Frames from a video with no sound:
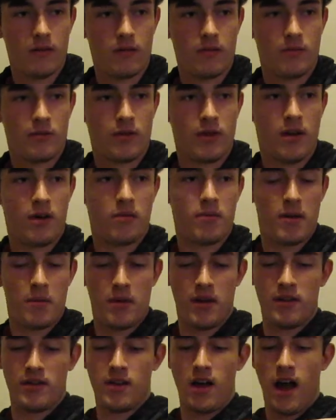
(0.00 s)
Trying to remember,
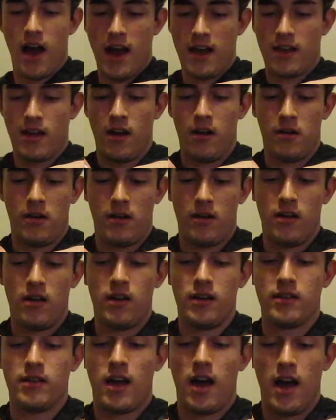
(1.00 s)
it's
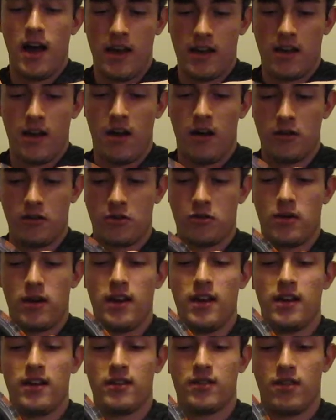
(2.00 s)
High
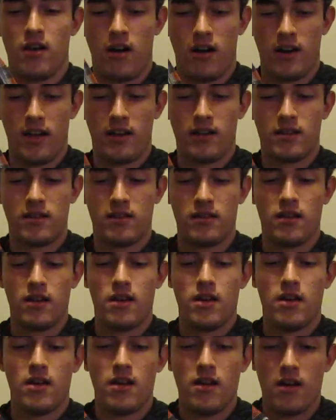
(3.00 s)
Country Exotics.
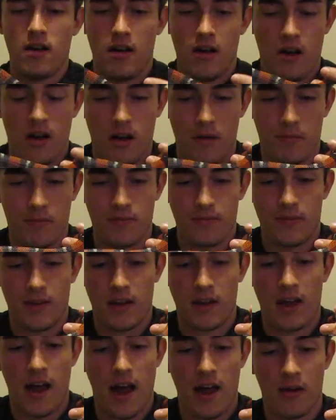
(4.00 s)
The
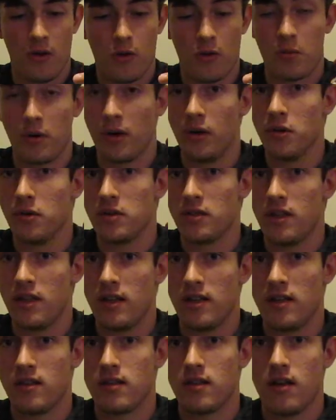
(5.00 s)
guy who produced
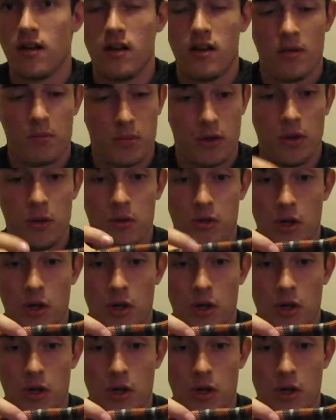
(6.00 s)
these produced